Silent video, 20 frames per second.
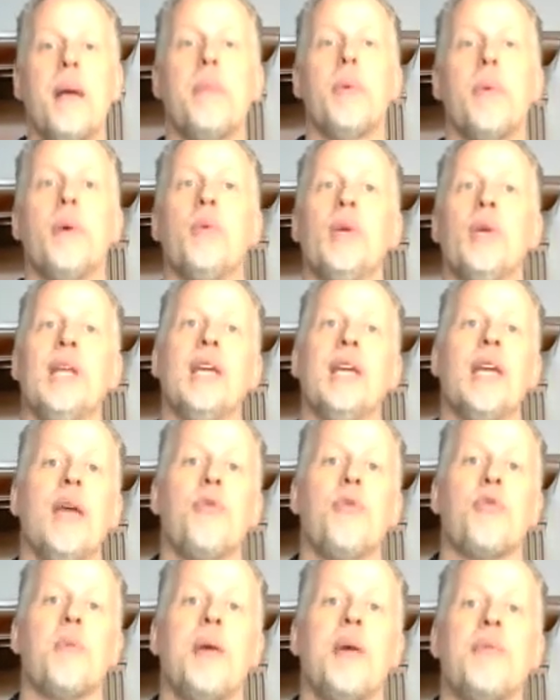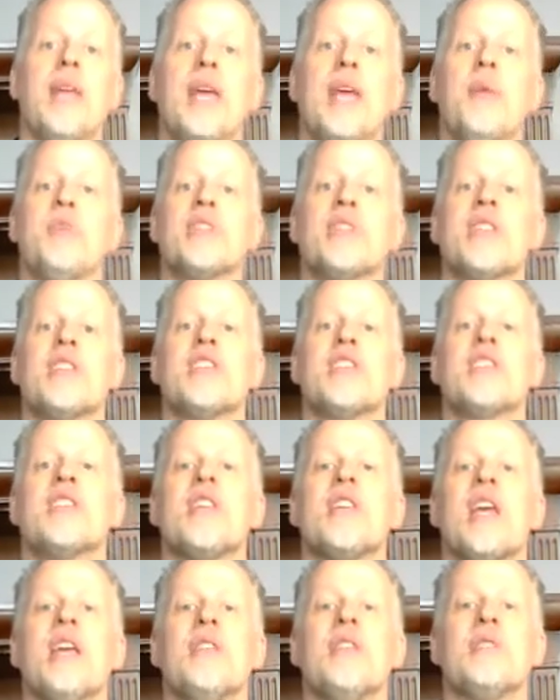But when he came from heaven, he was a
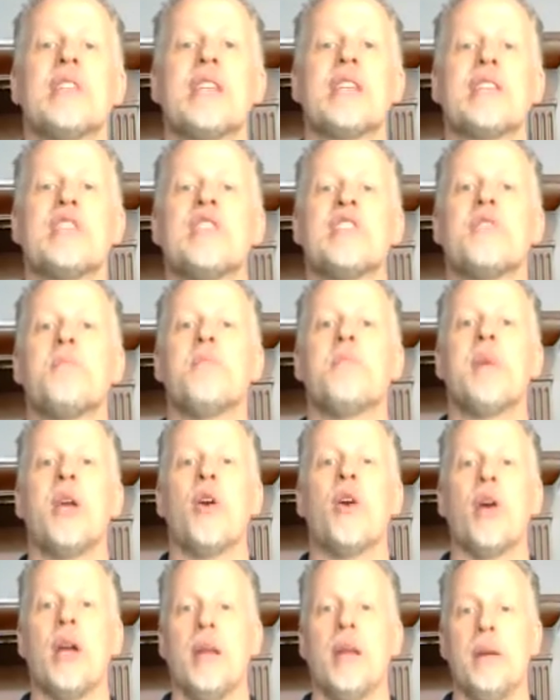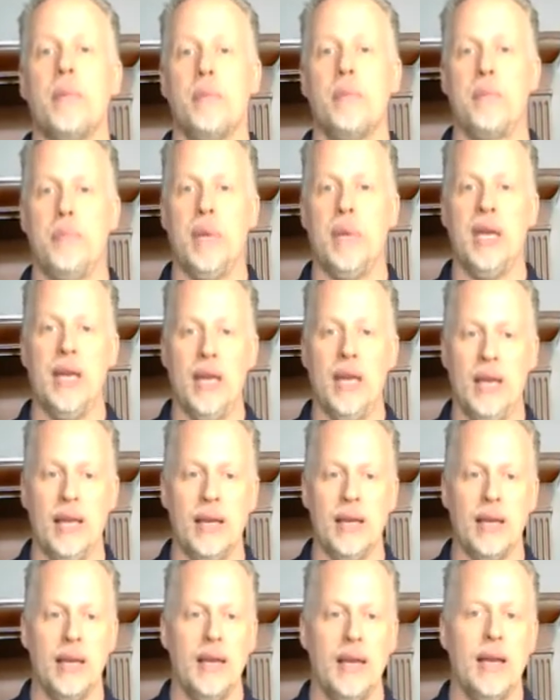spirit being.